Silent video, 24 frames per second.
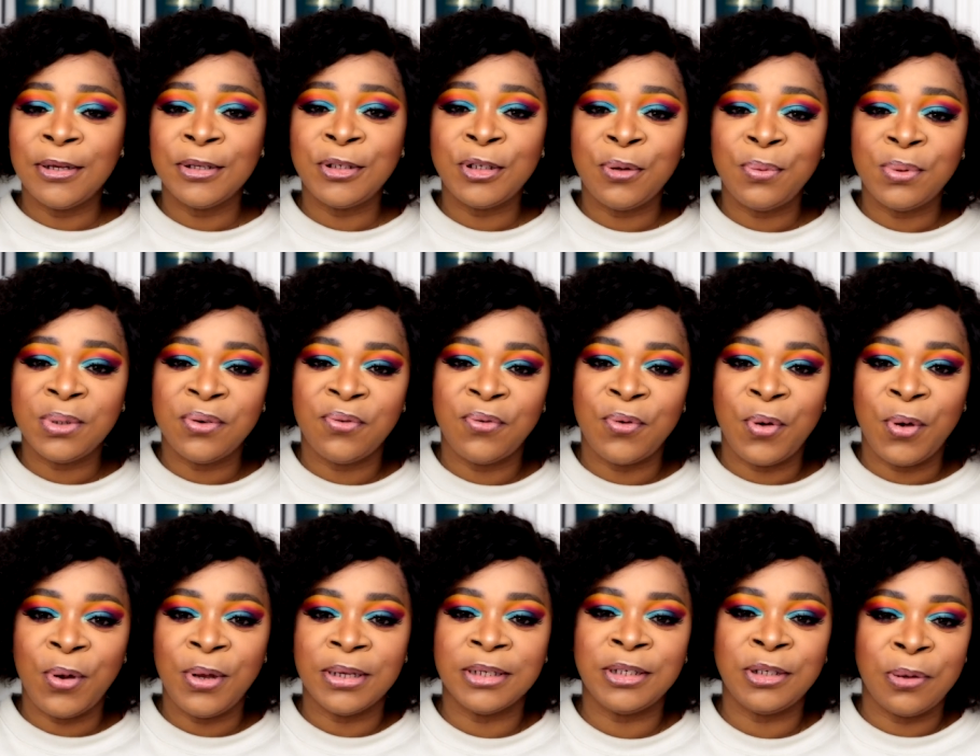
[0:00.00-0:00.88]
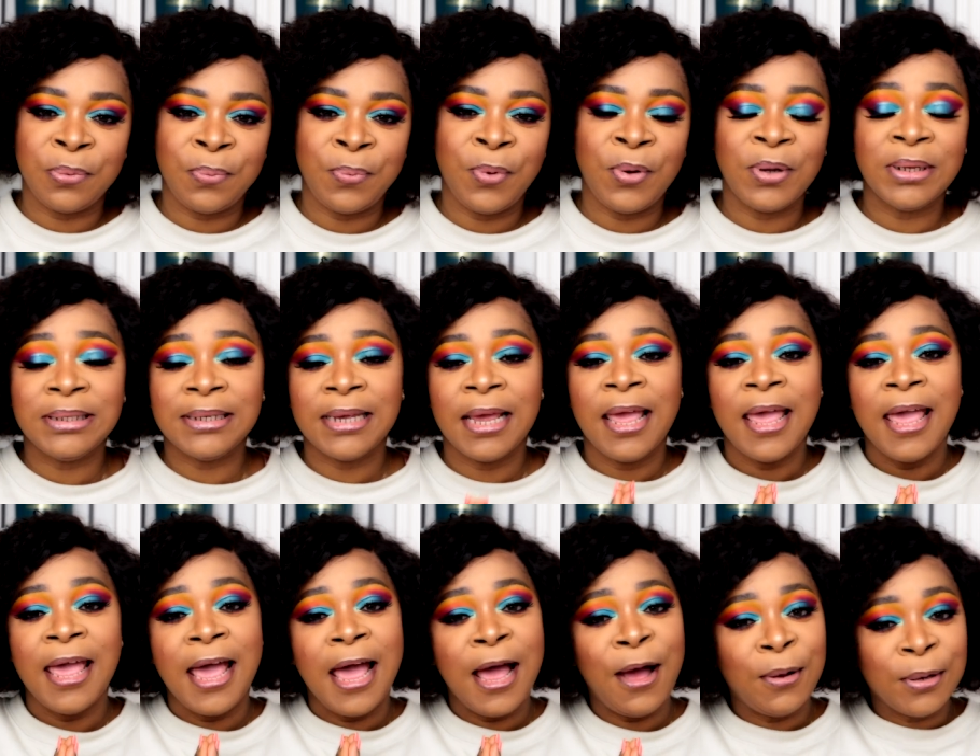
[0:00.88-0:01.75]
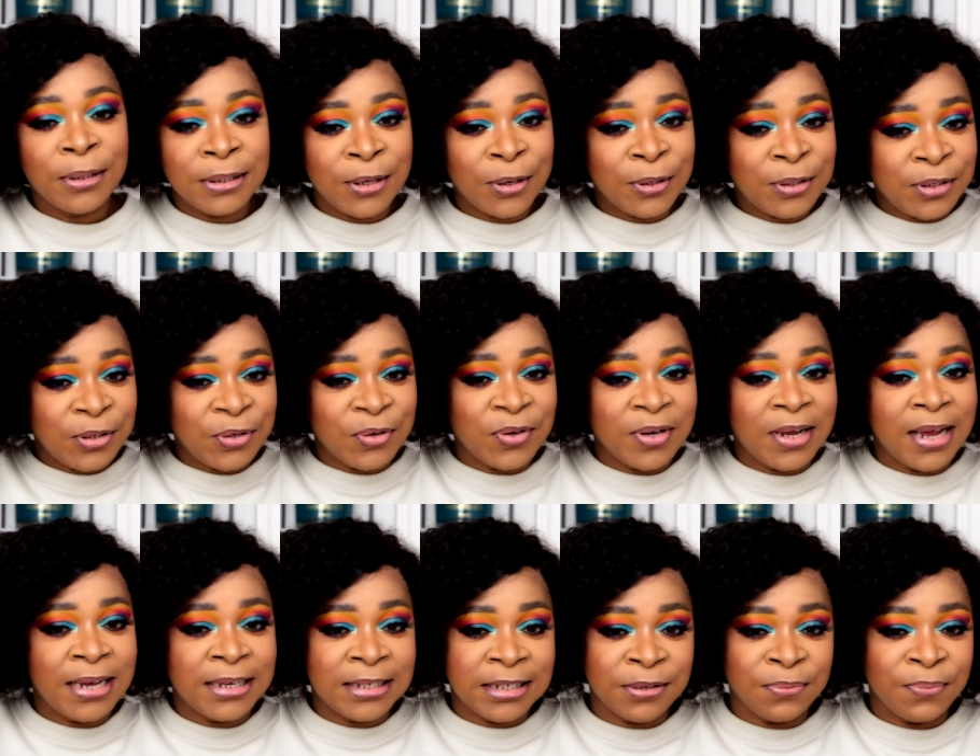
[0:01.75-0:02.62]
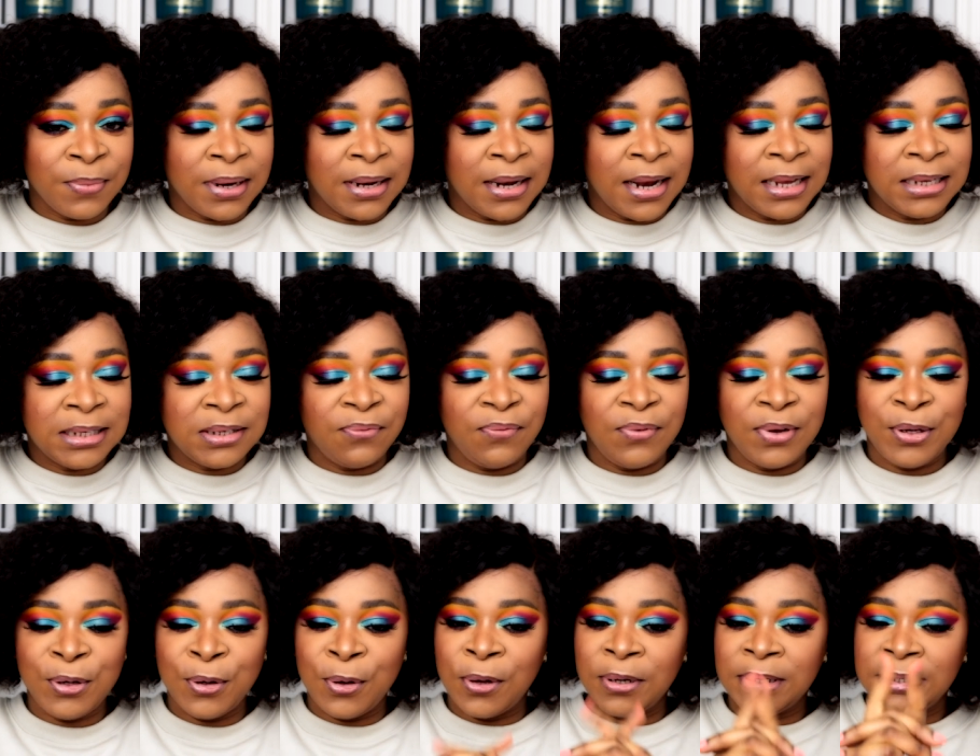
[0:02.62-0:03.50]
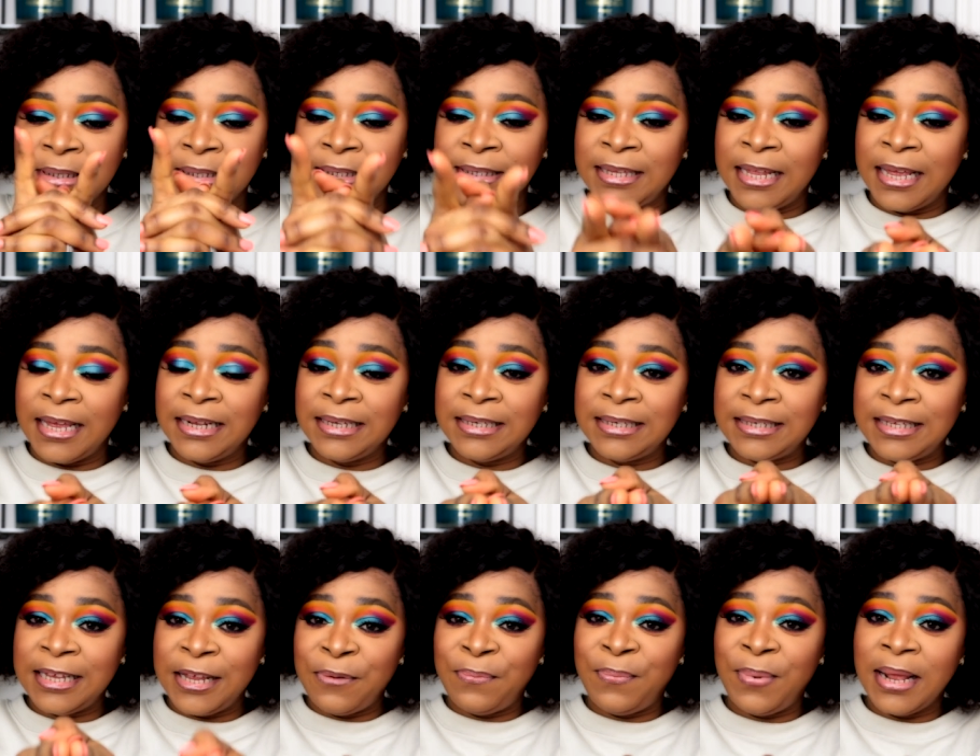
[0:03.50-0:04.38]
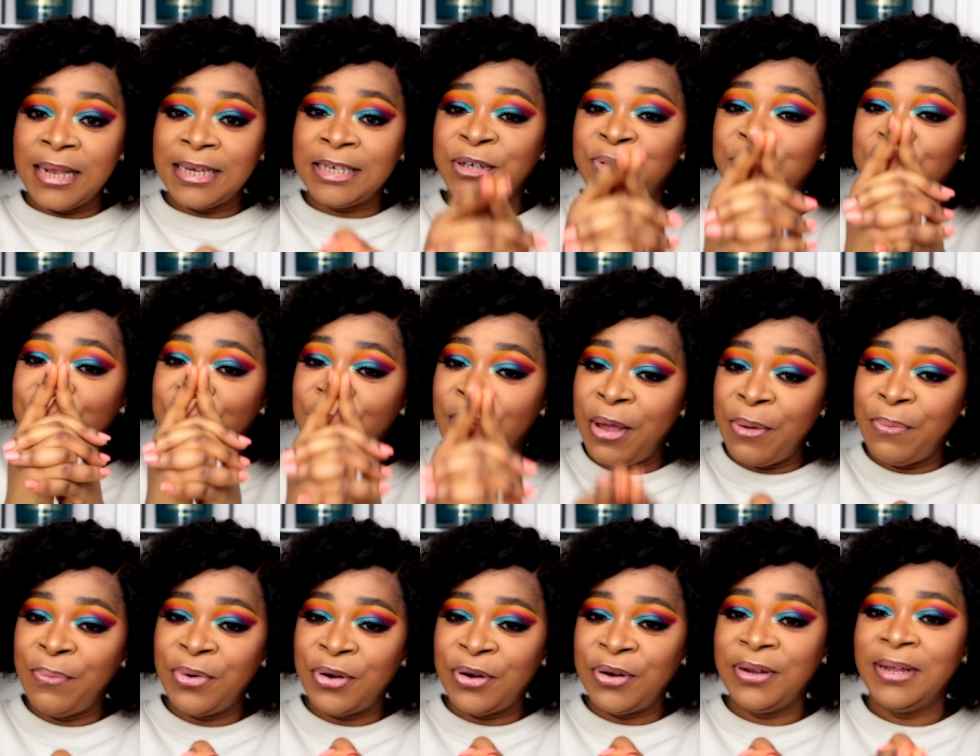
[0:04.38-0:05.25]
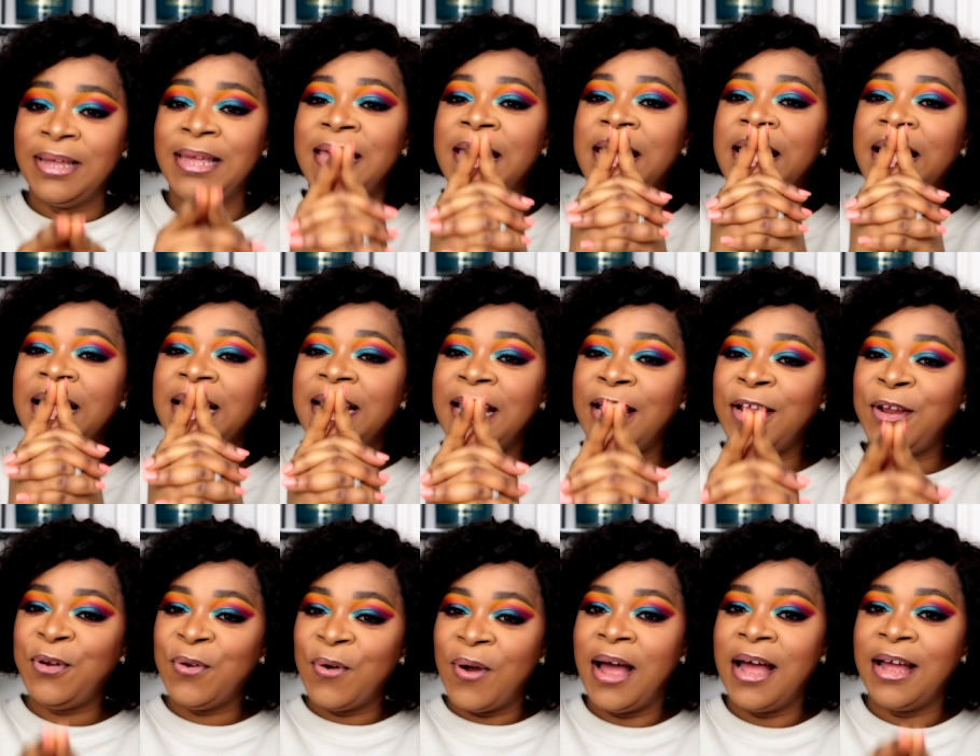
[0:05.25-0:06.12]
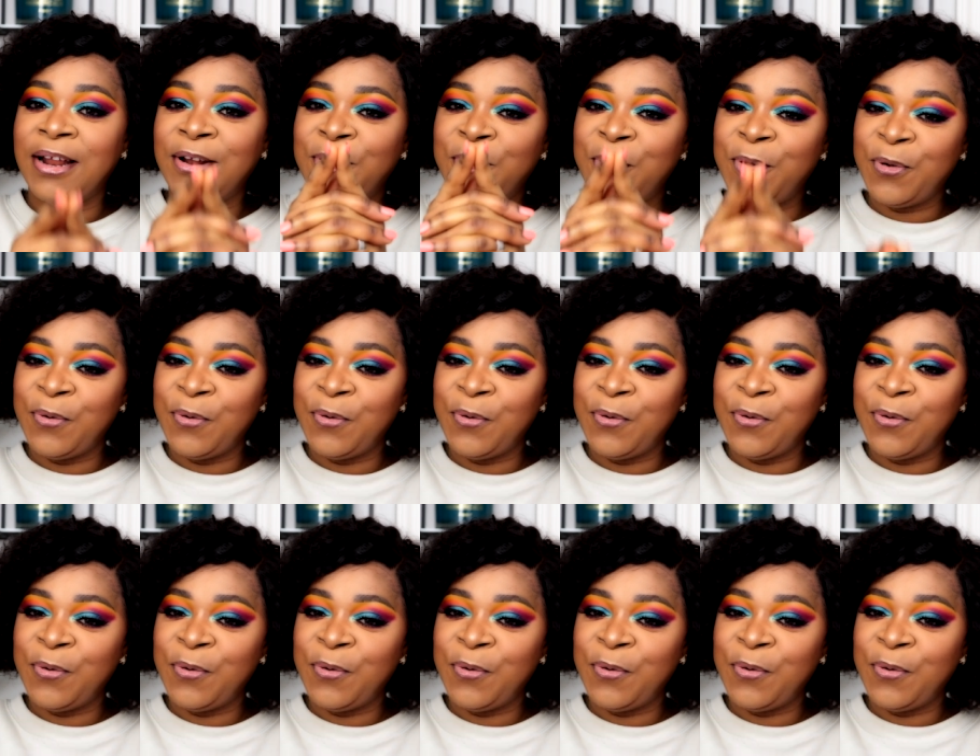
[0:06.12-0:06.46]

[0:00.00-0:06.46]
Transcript: you so much for all your support. I'll talk to you guys in my next video. Until then, stay blessed. Remember that you are the